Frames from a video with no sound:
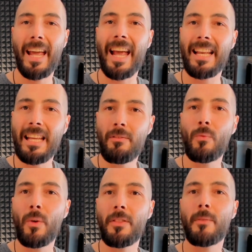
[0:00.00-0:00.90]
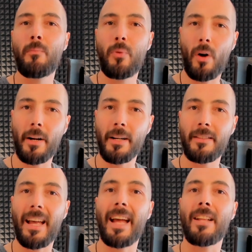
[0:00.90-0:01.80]
and even with the
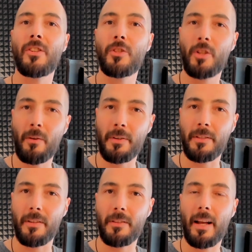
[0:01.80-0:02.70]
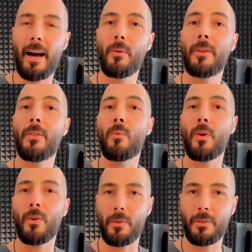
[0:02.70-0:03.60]
products and services out in the
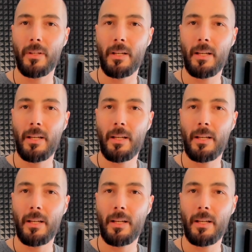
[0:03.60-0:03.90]
world,